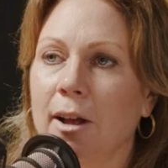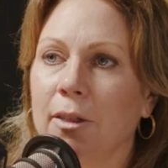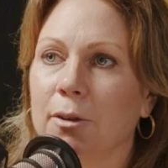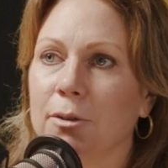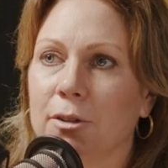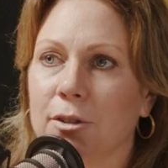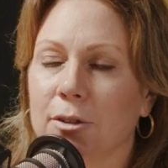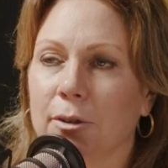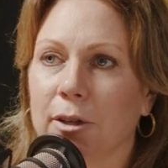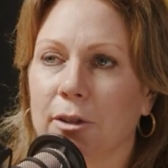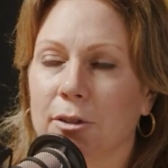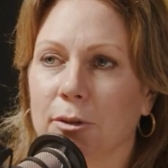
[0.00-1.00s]
There was a
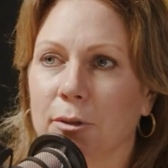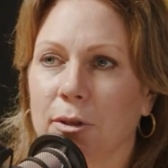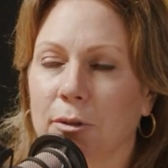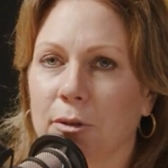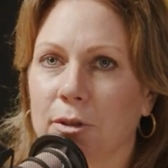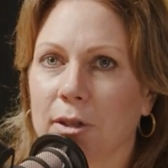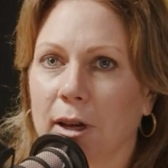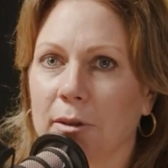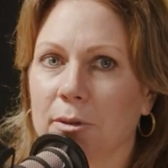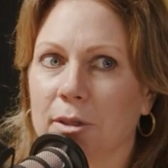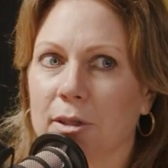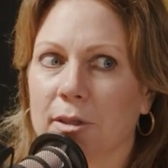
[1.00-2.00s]
story you told that this guy
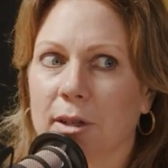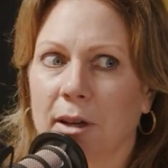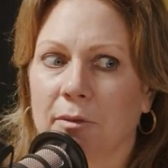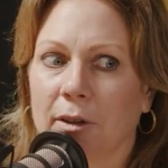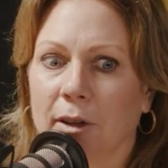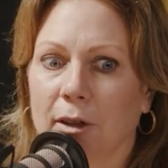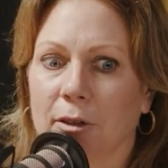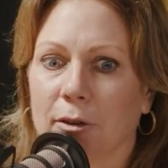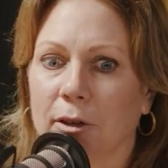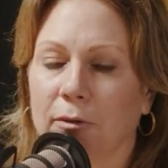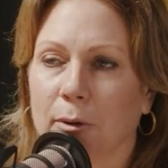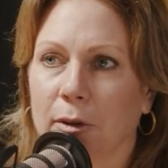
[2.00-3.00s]
was saving like
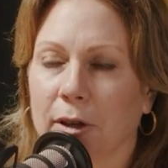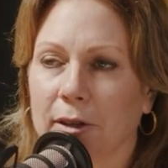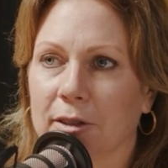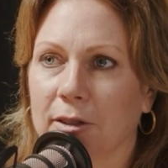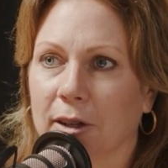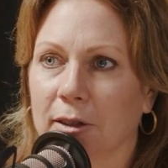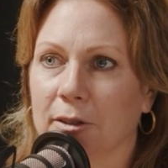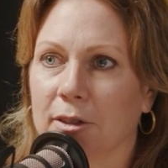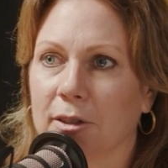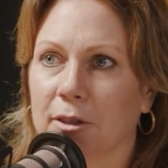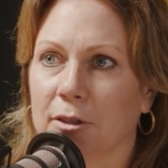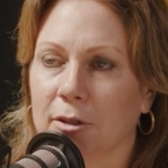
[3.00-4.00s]
$34,000
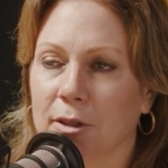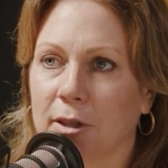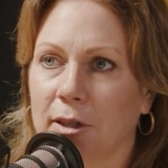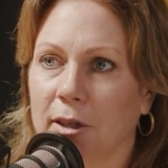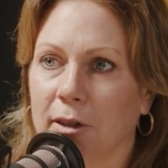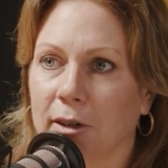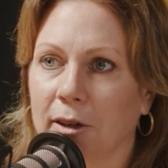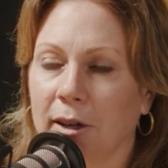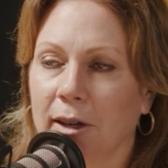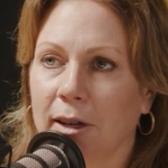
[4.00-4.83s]
in interest a year.